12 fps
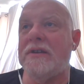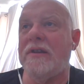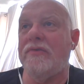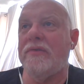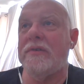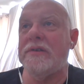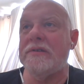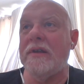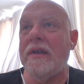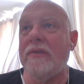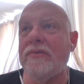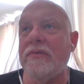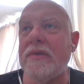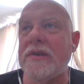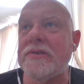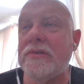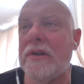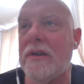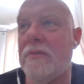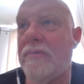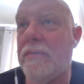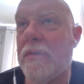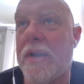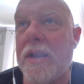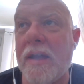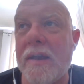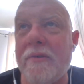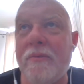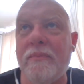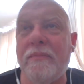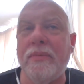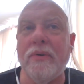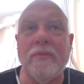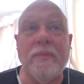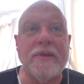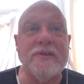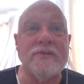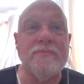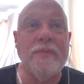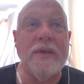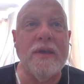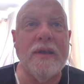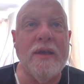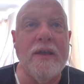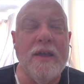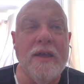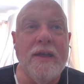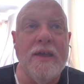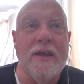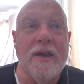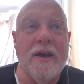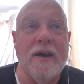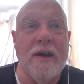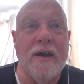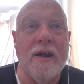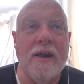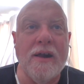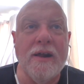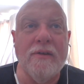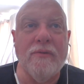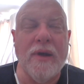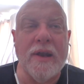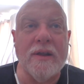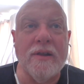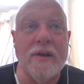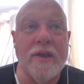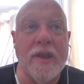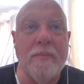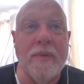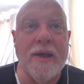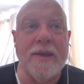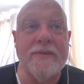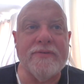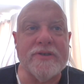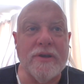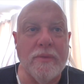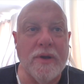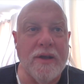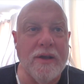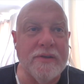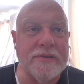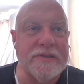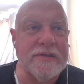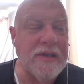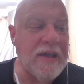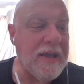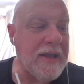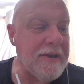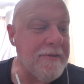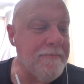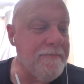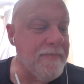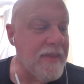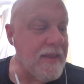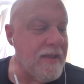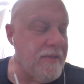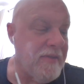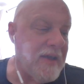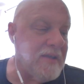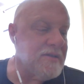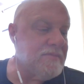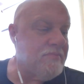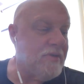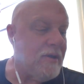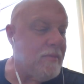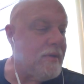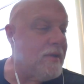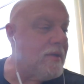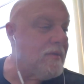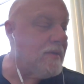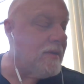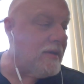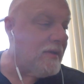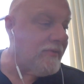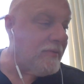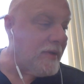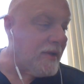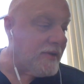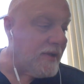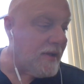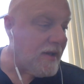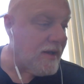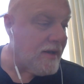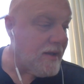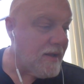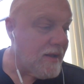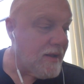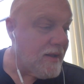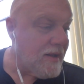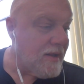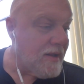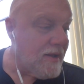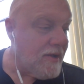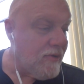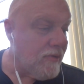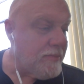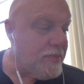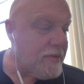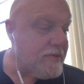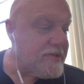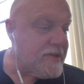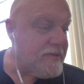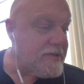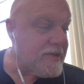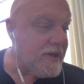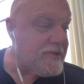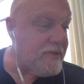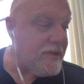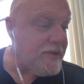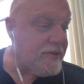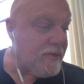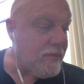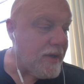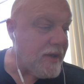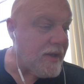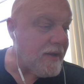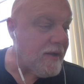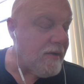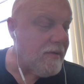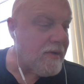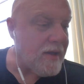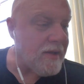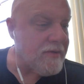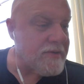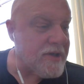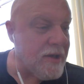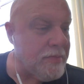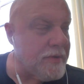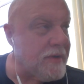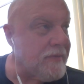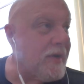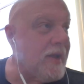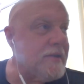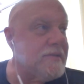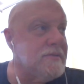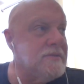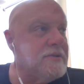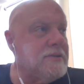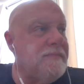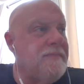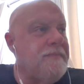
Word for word: and through, and through history or through any kind of book by just being uh, riding along in the mind of someone else, and that's probably enough about that. What book or series got you into reading? Okay, there's a couple different answers.